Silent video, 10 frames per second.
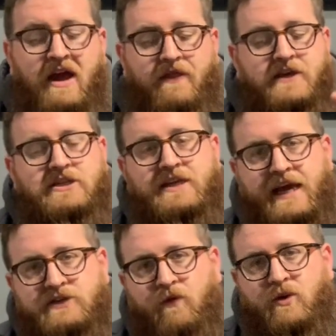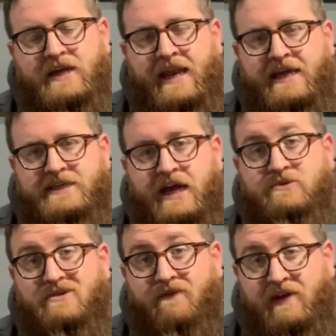this is an S410SX
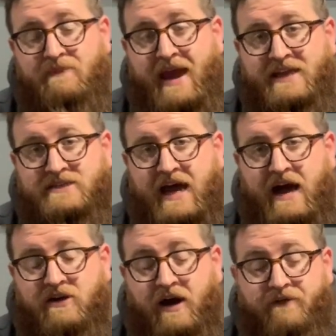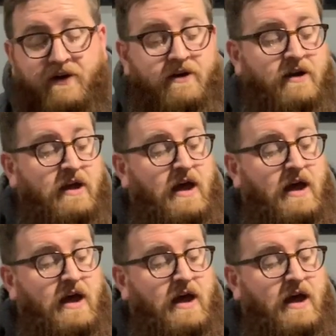with a V-band style cover.